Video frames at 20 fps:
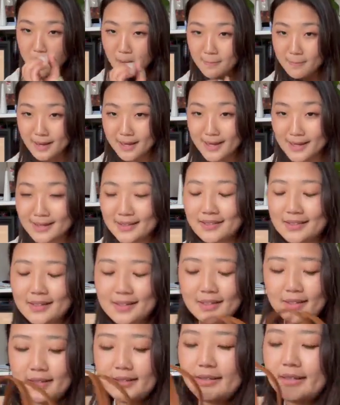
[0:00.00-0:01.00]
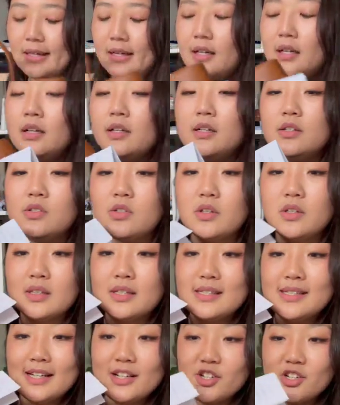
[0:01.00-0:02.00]
bag. Yeah, so
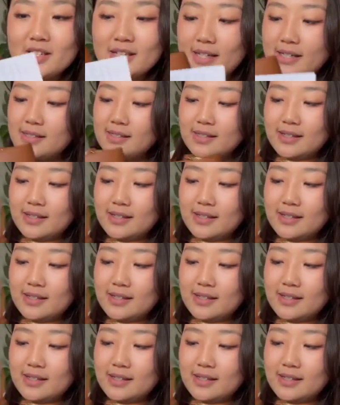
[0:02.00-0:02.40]
this actually has